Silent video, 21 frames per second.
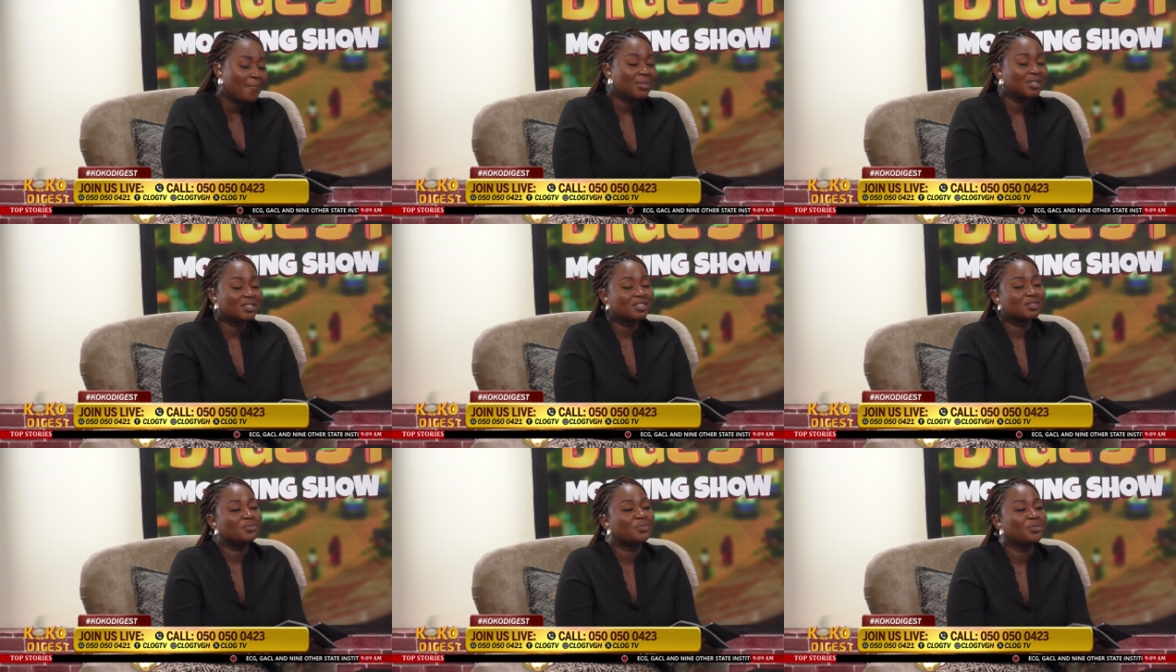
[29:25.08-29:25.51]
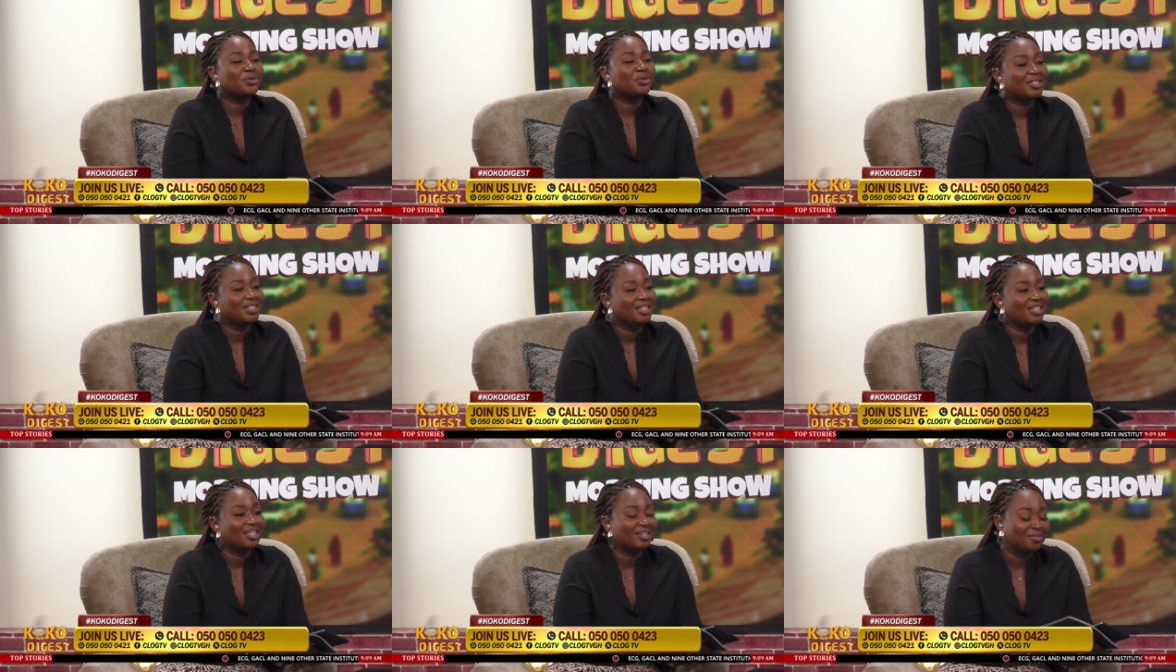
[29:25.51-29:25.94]
Miss
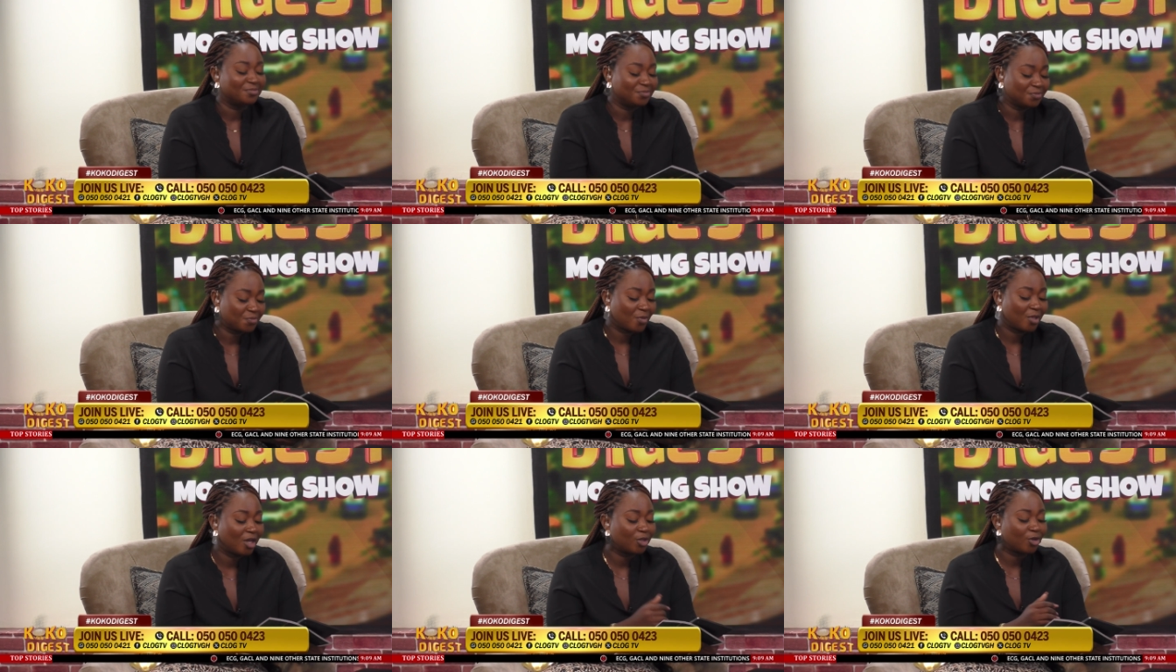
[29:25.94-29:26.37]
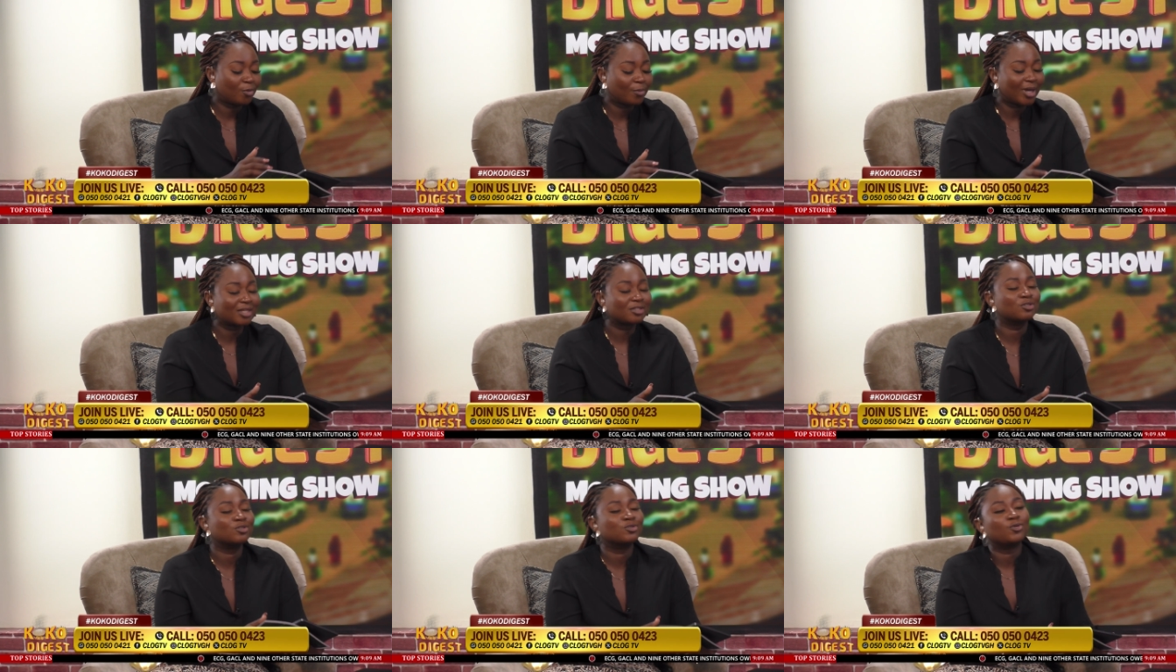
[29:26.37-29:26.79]
Brittany,
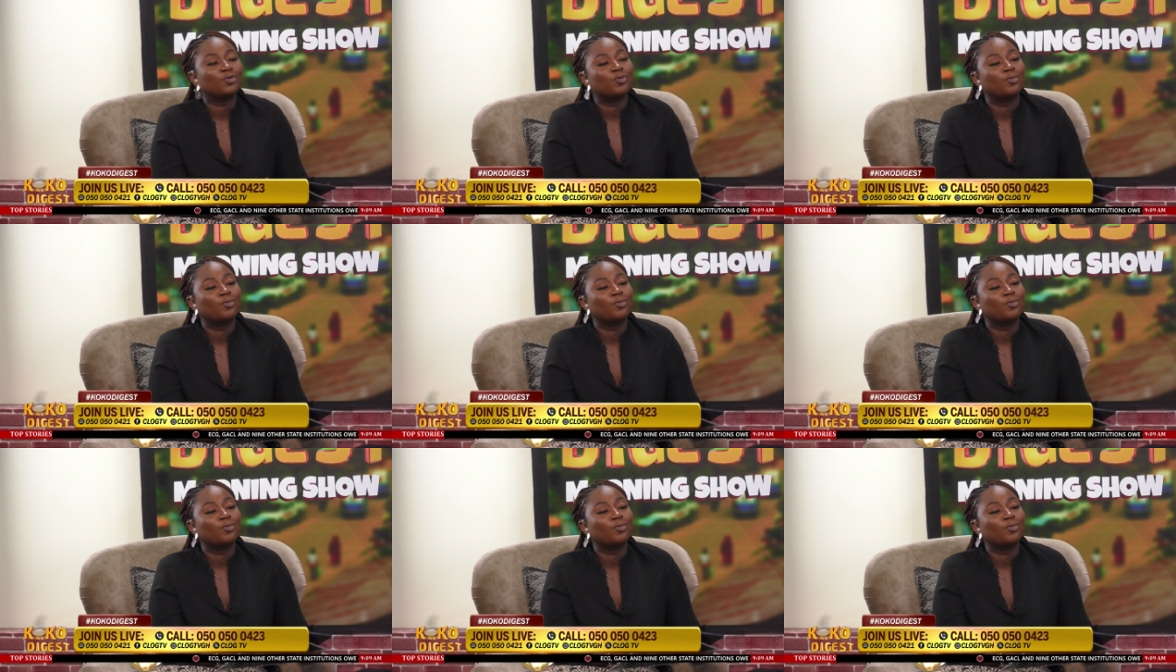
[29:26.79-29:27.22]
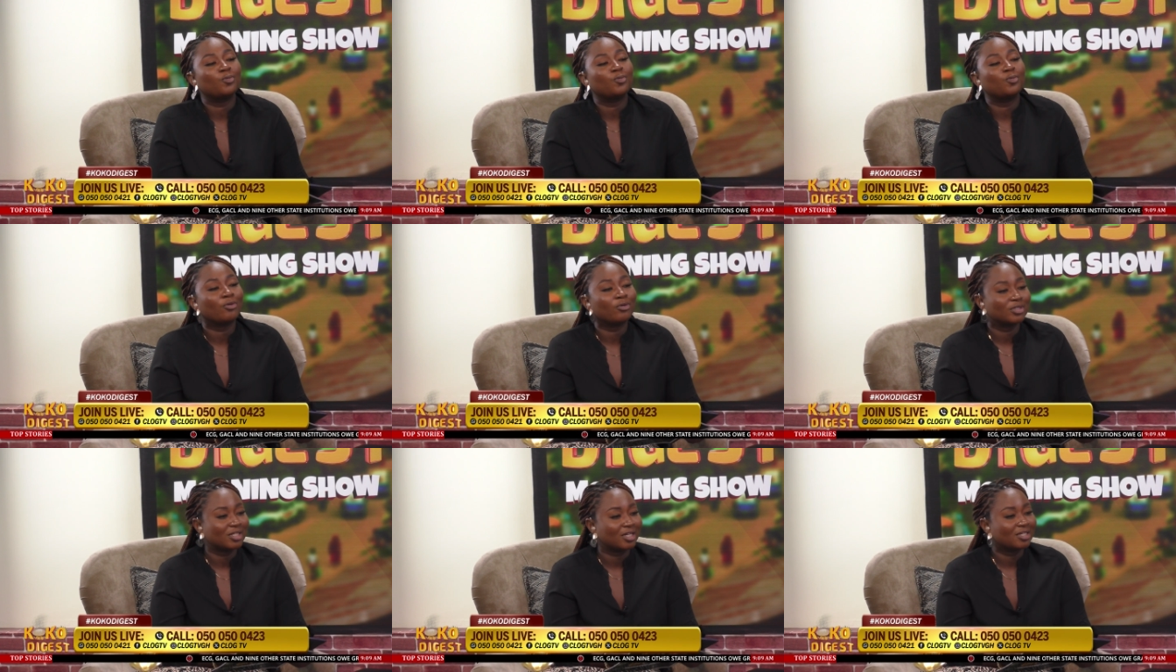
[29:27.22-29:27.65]
your back to school
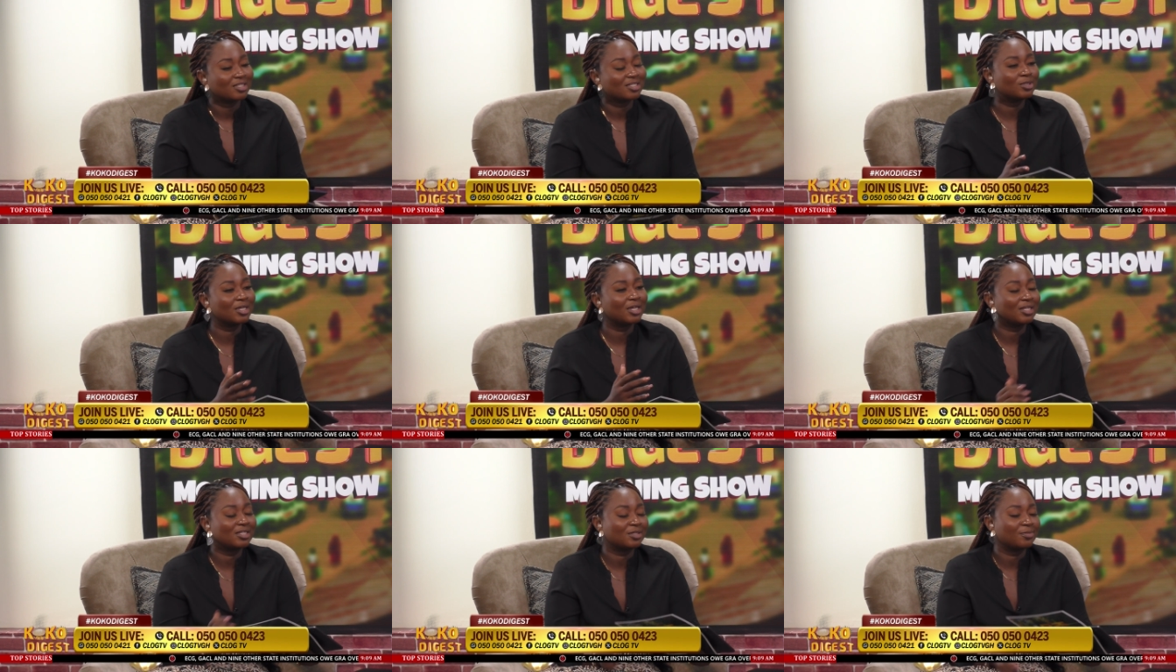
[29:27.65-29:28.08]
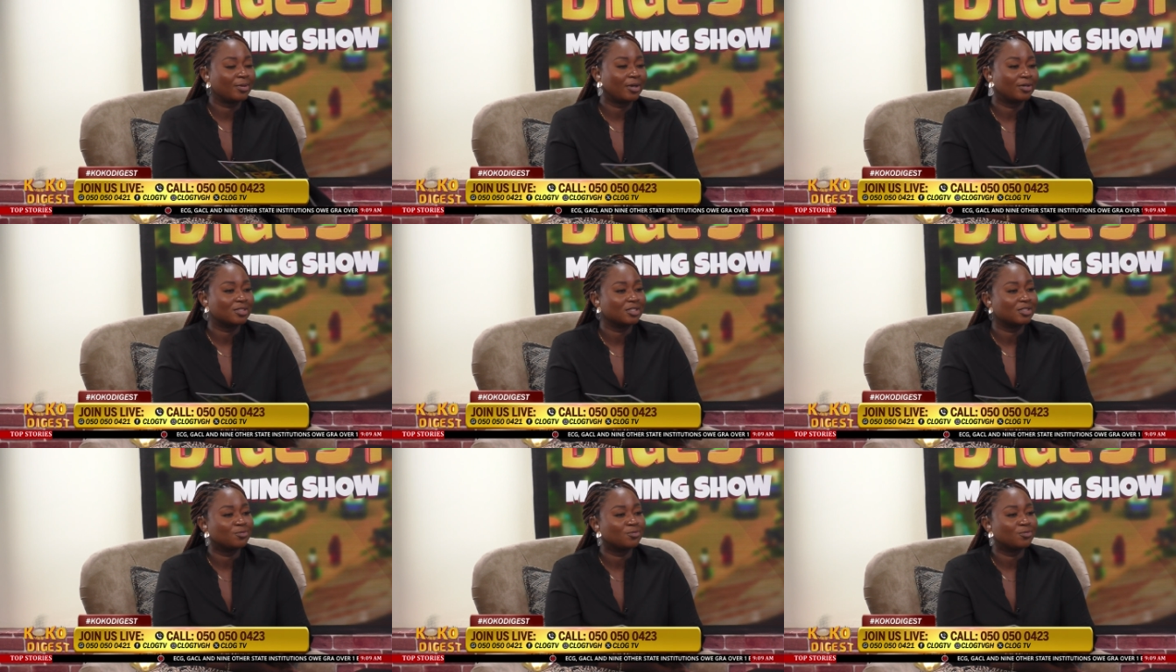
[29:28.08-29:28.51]
project. Can
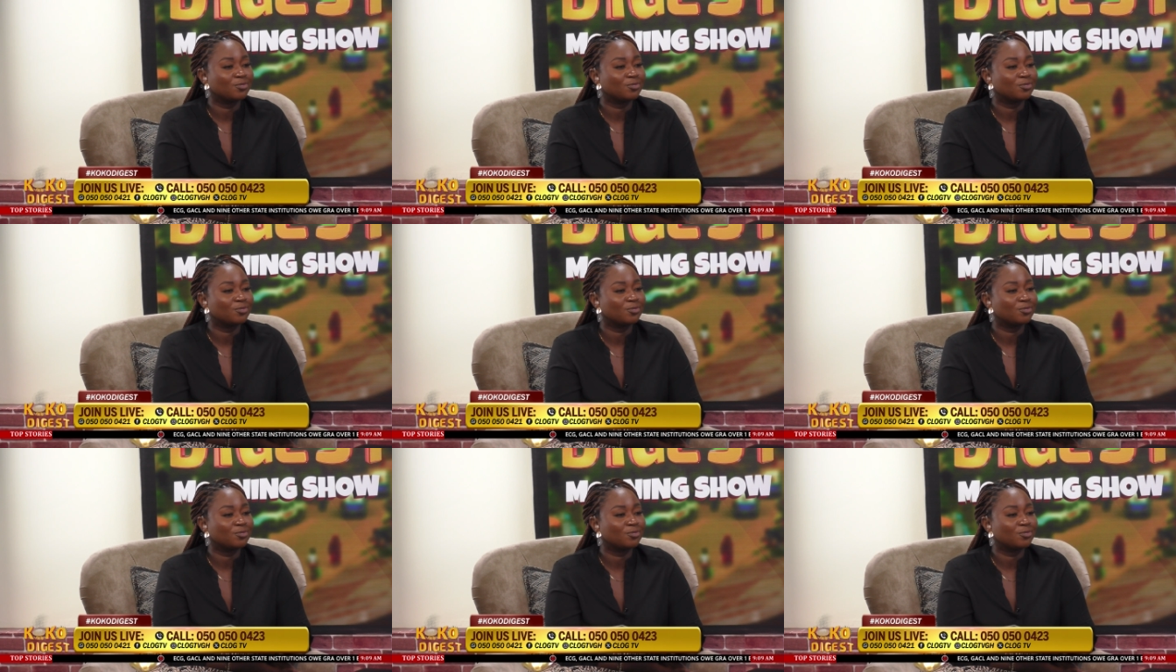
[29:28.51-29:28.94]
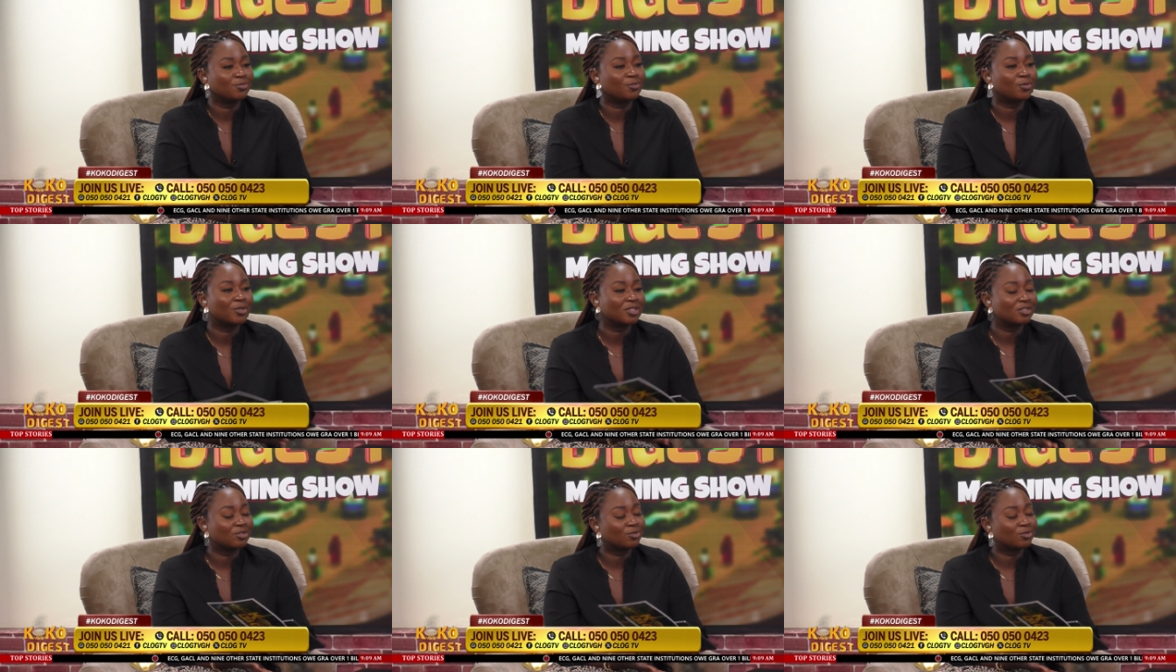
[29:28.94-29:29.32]
you tell us about it?